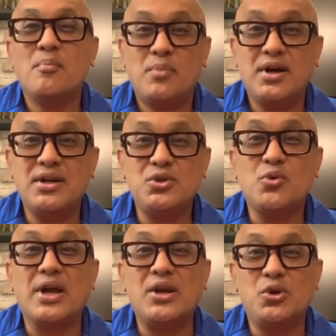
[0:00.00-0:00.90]
but you
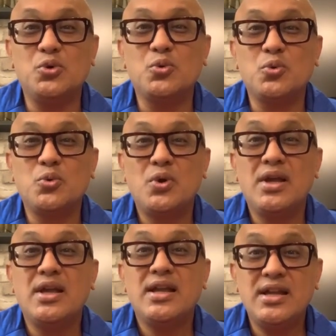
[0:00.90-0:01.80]
can do
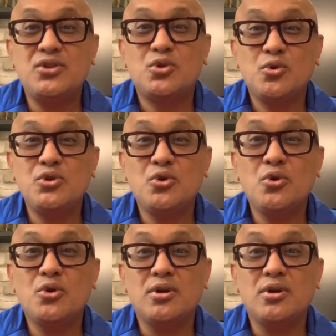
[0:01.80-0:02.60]
it through your